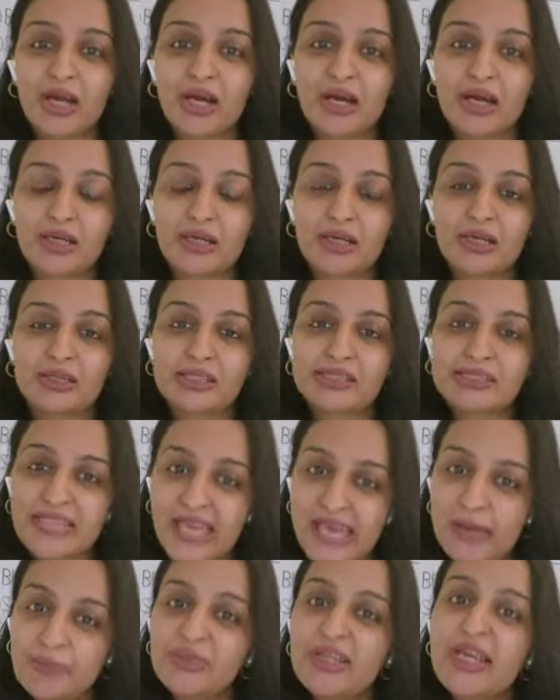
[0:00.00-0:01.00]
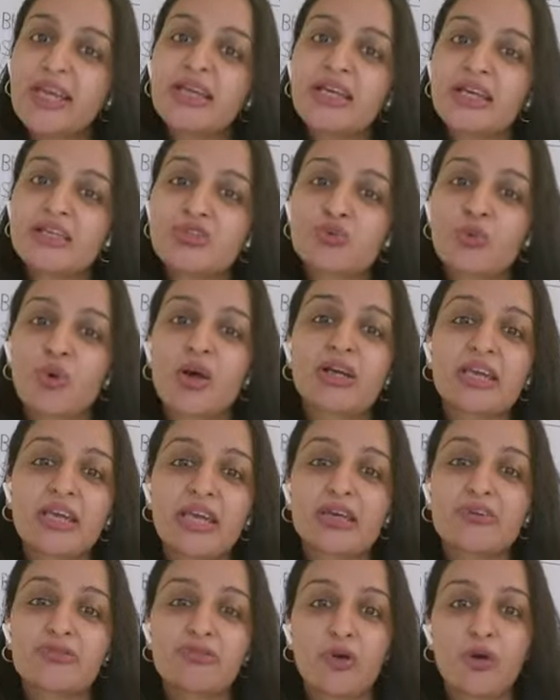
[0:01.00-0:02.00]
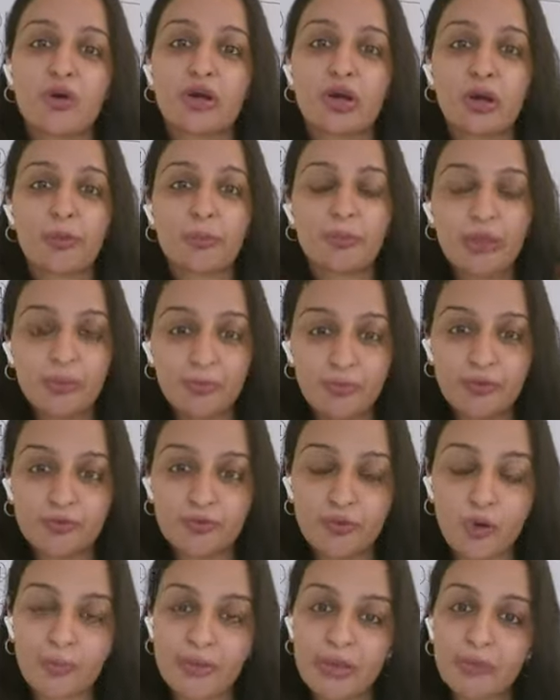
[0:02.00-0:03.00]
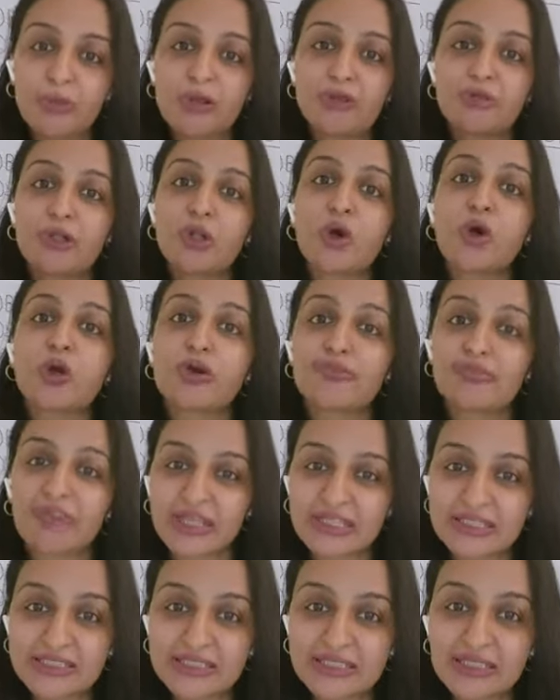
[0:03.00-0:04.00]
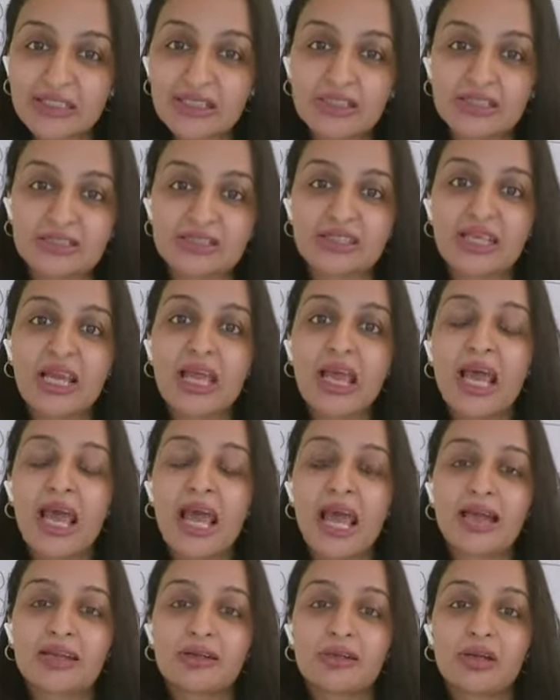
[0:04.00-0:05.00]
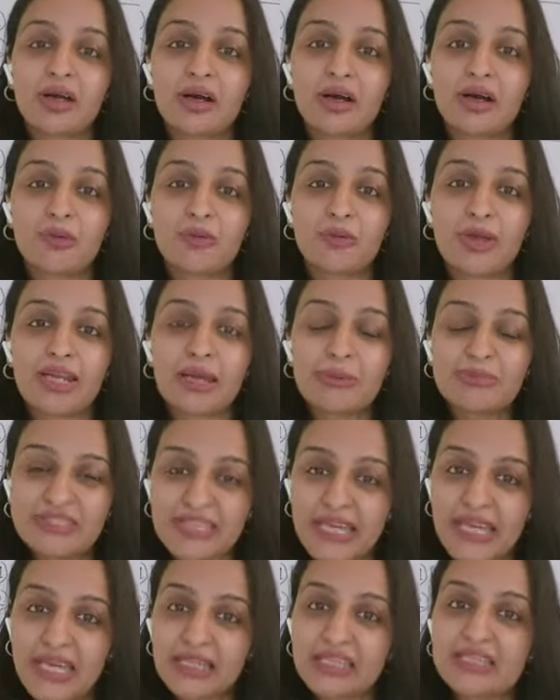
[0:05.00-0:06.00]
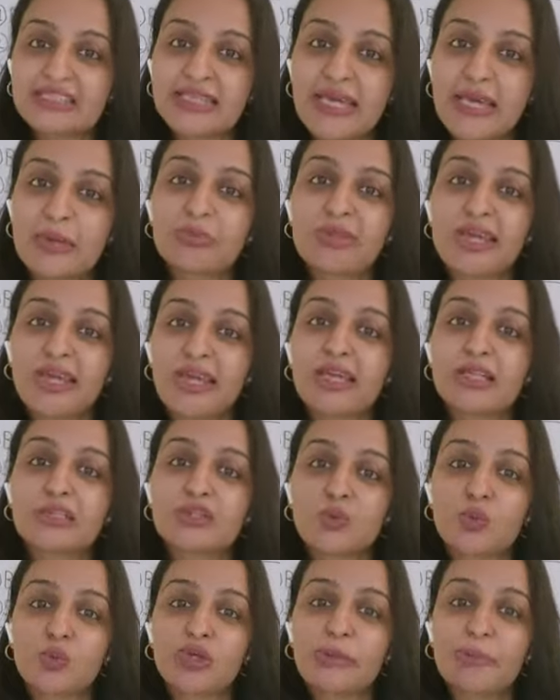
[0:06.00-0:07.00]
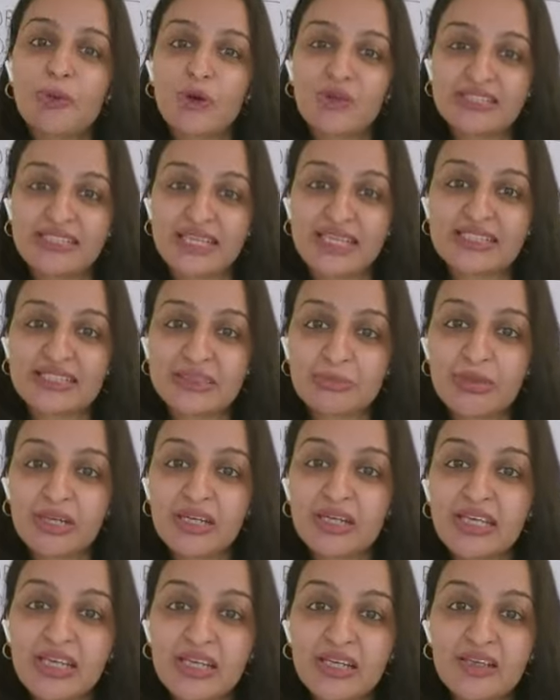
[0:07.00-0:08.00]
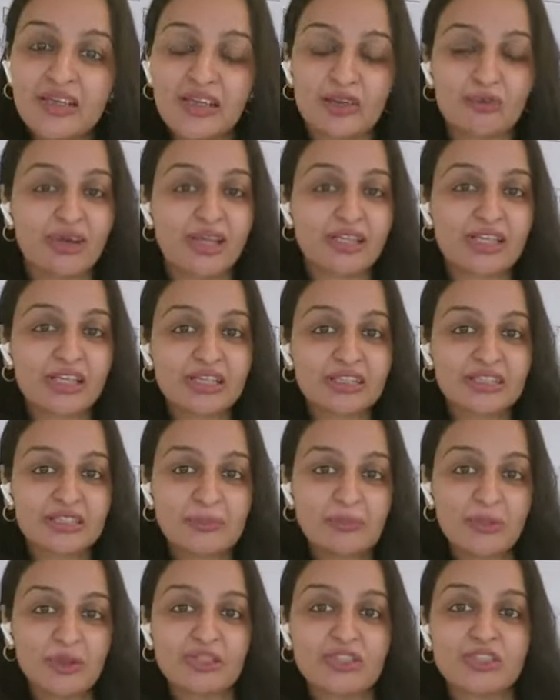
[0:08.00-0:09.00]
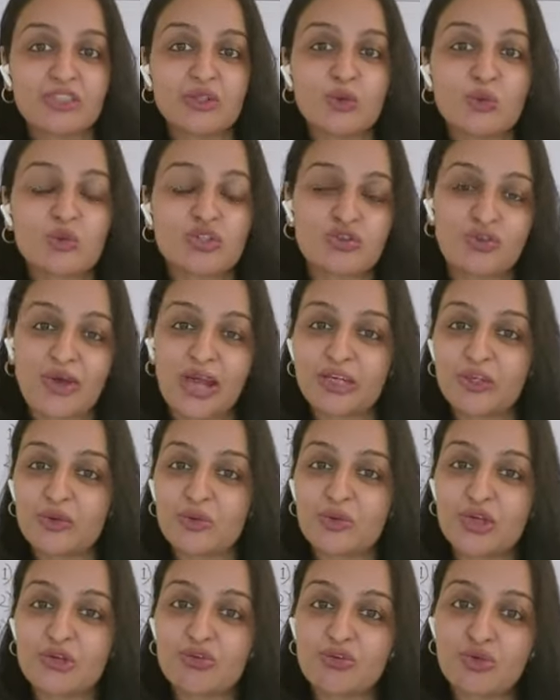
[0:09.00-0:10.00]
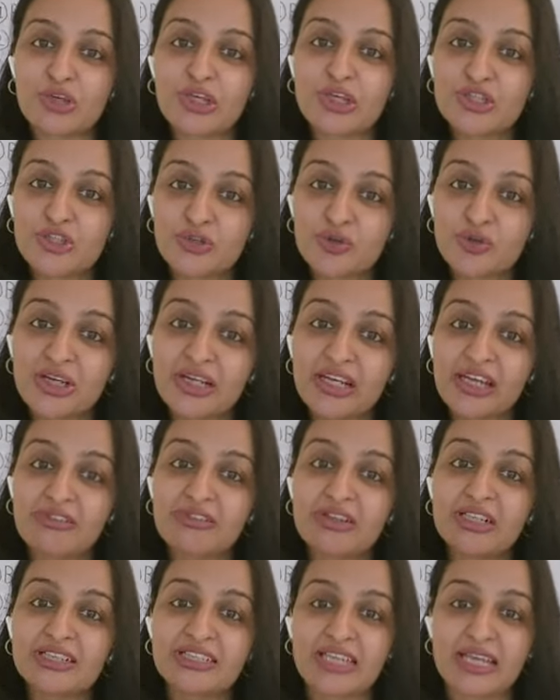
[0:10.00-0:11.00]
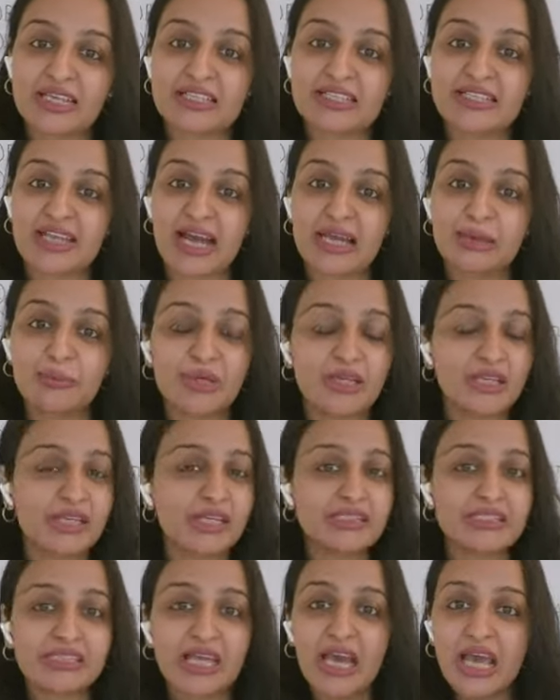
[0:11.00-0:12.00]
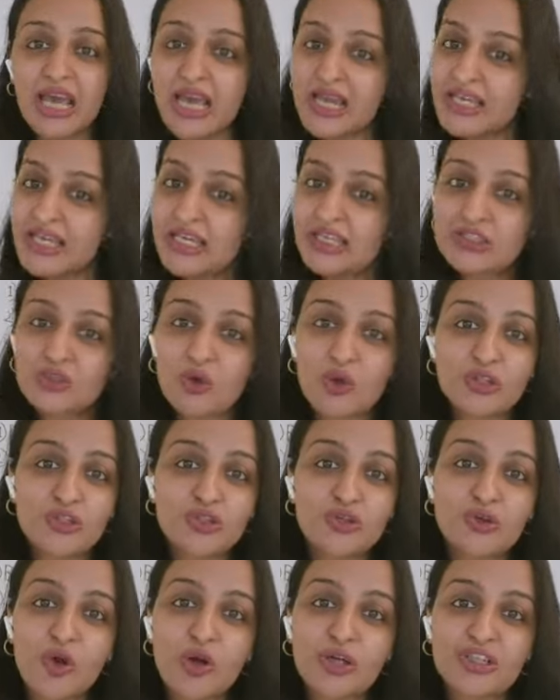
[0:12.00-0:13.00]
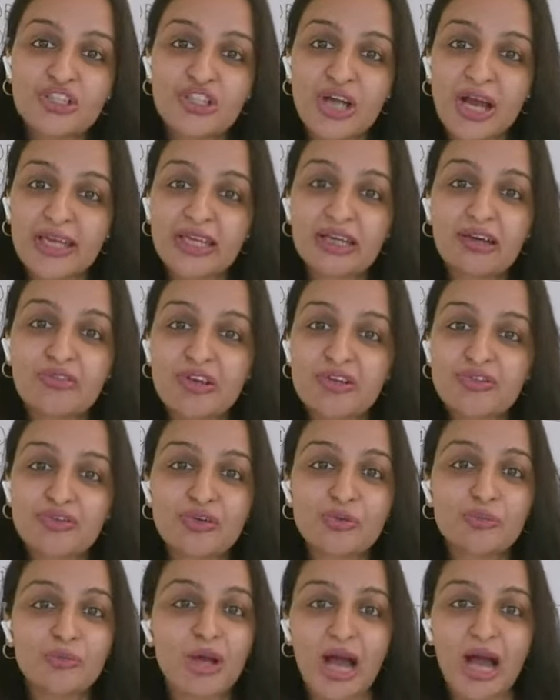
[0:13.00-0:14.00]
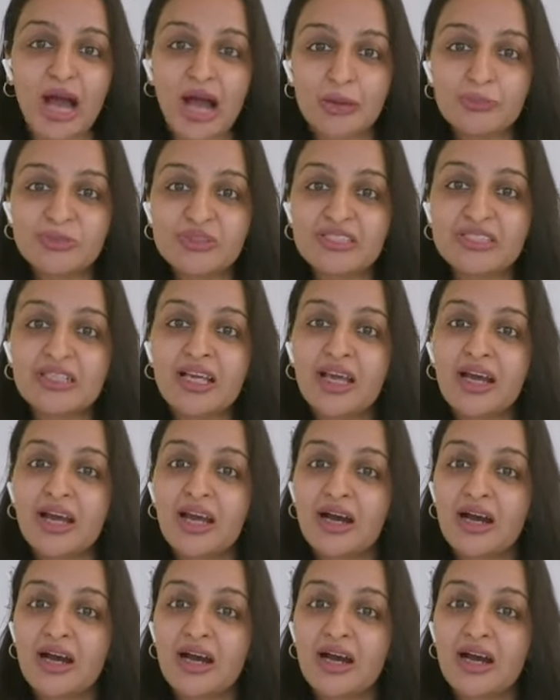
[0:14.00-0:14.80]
the same thing is working for people with a lot of concerns. And when I'm saying the same thing, it's only about sensible eating. Whether it's a person who is trying to control his sugar levels and his diabetes, he is also not shying away from carbs.